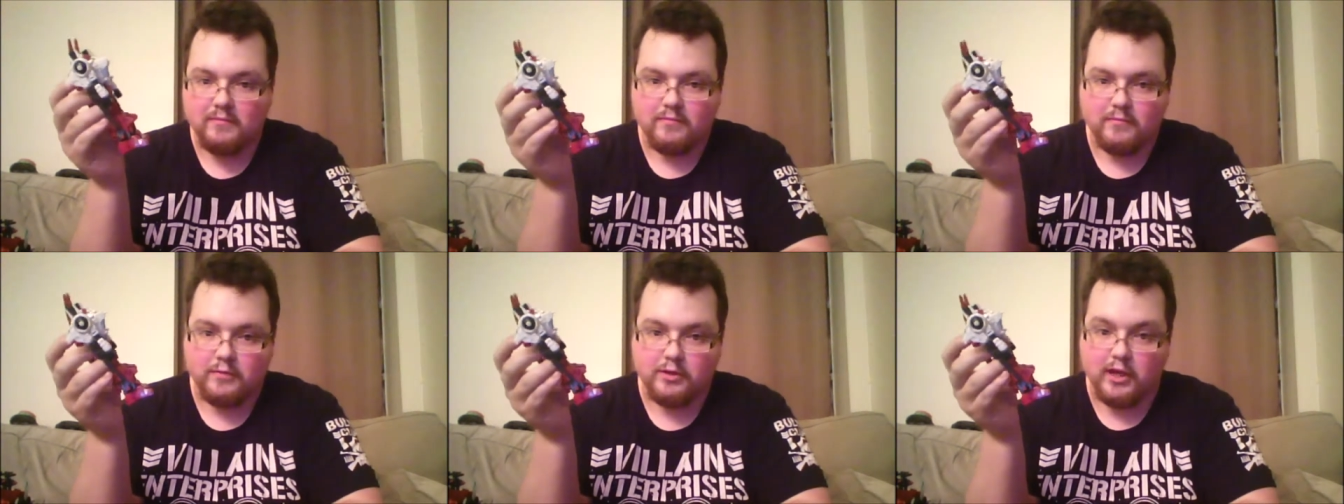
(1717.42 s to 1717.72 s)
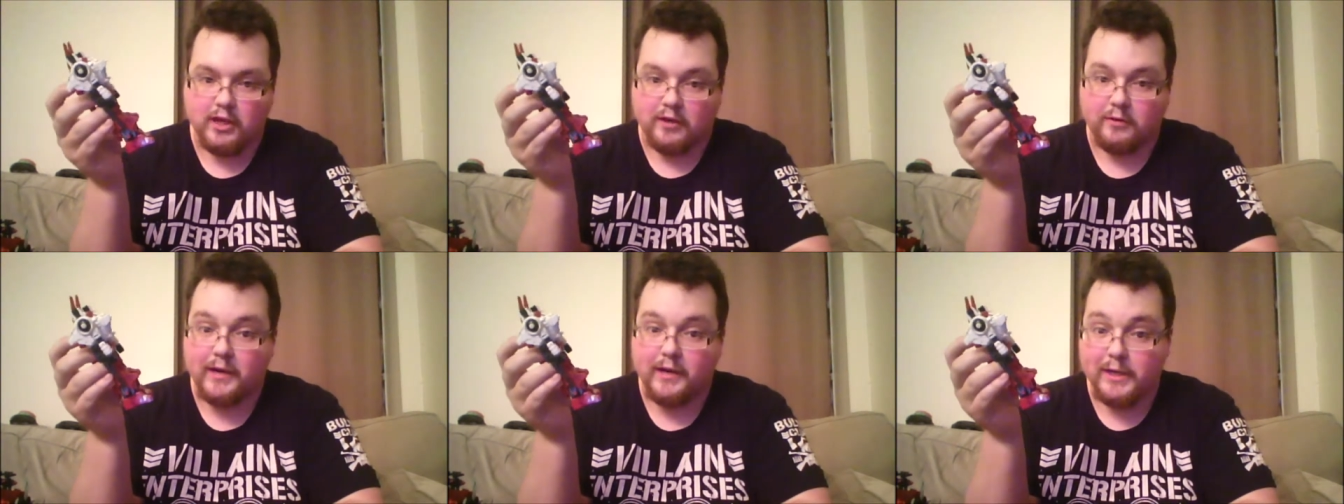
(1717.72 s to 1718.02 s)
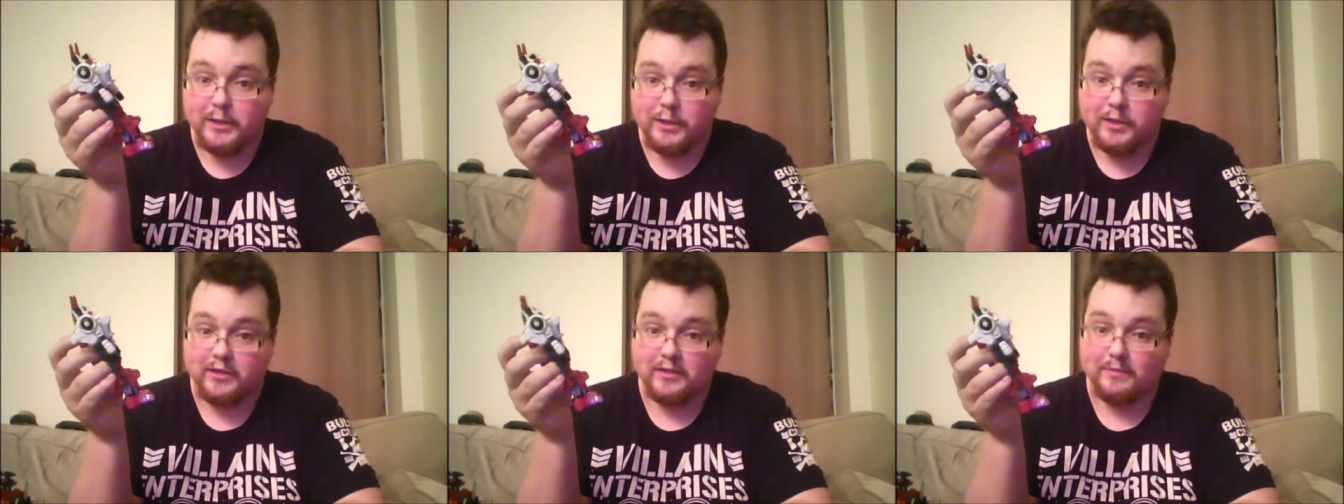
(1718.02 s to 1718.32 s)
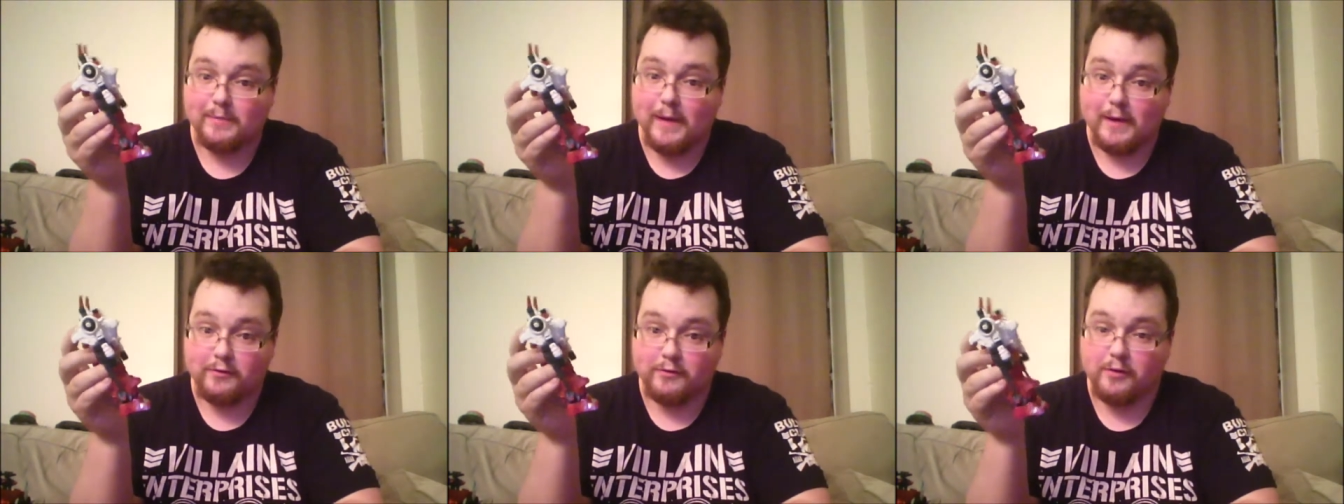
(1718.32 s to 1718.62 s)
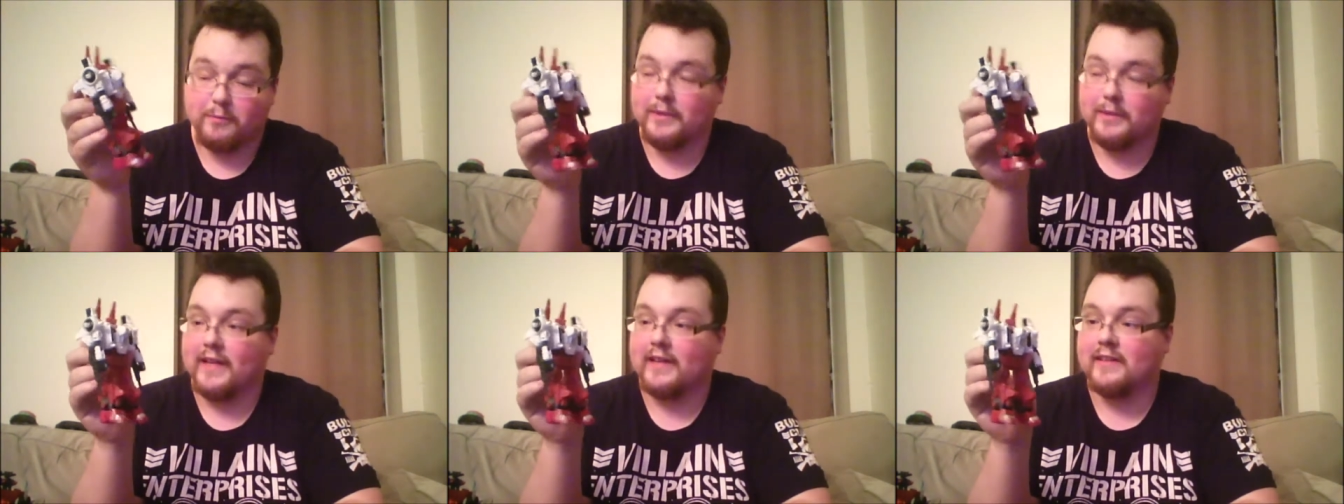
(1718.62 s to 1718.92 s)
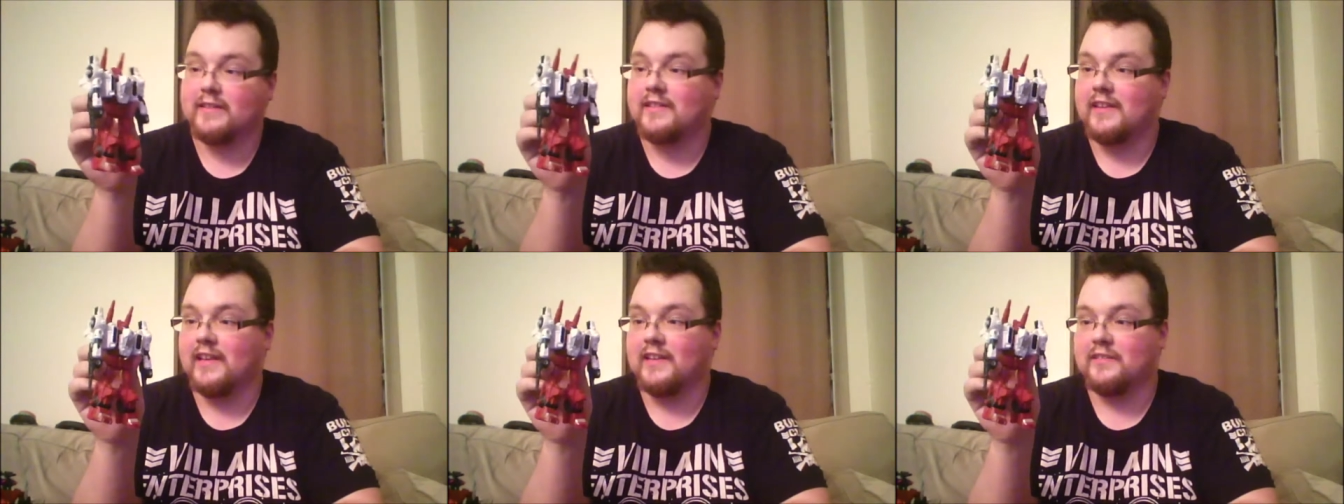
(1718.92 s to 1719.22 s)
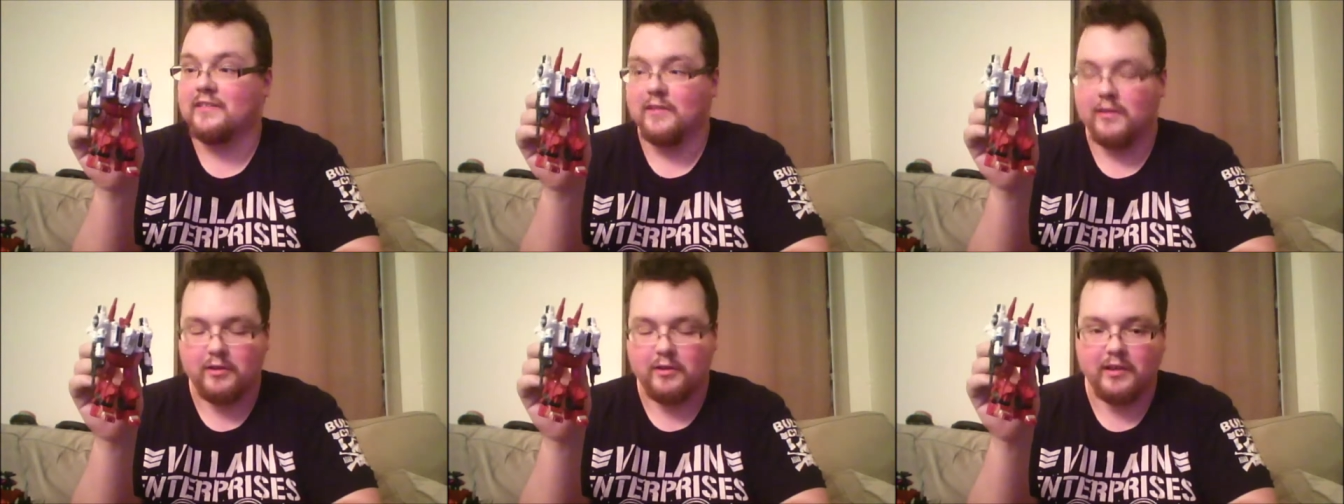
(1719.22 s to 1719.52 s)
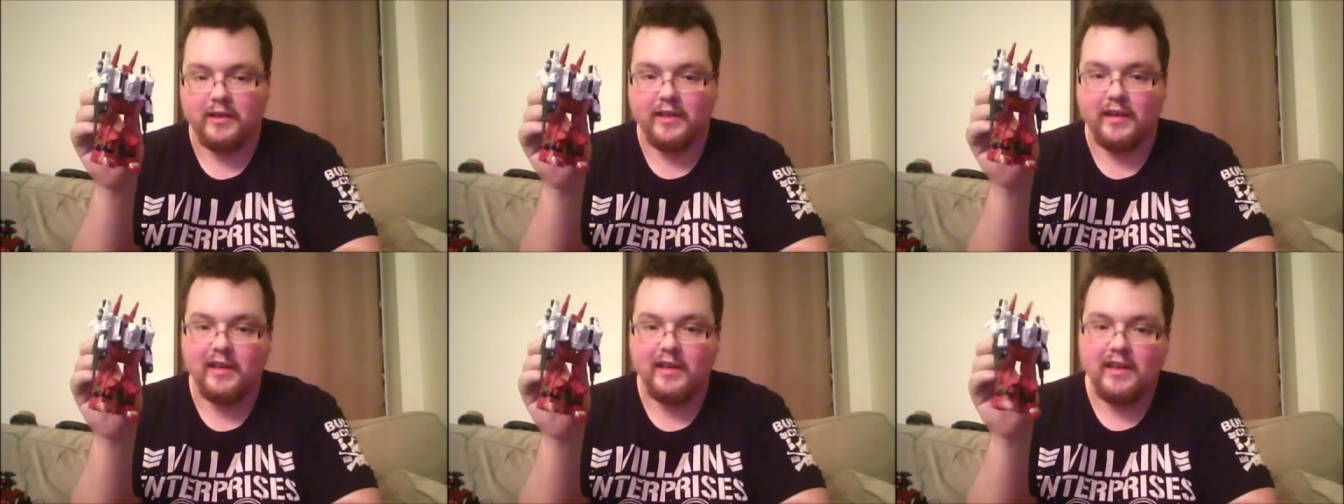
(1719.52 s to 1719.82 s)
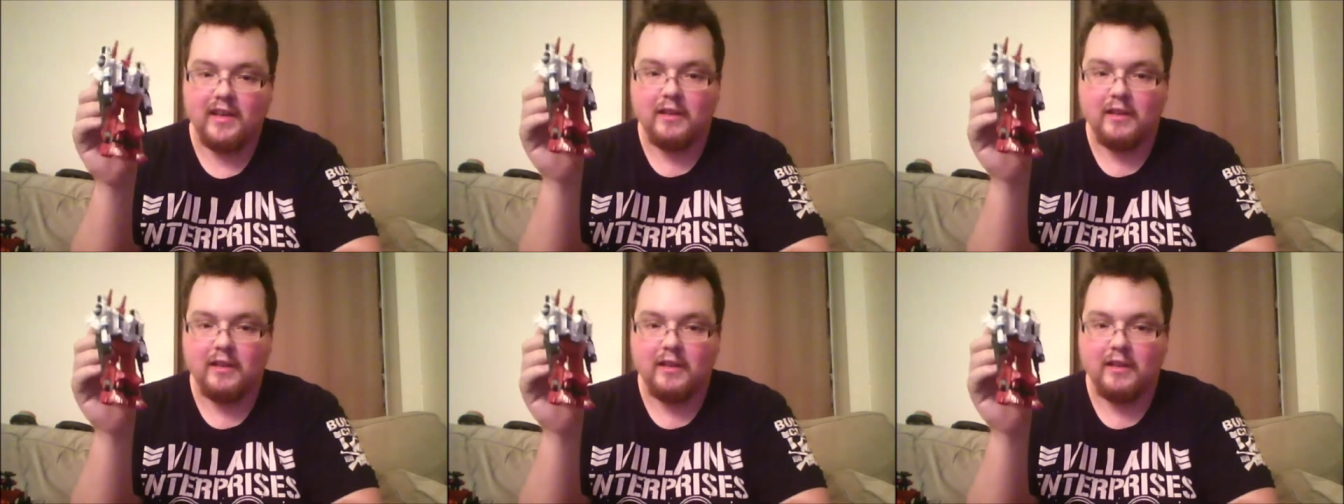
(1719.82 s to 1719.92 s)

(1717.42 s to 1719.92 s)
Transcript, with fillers: generations Metroplex as literally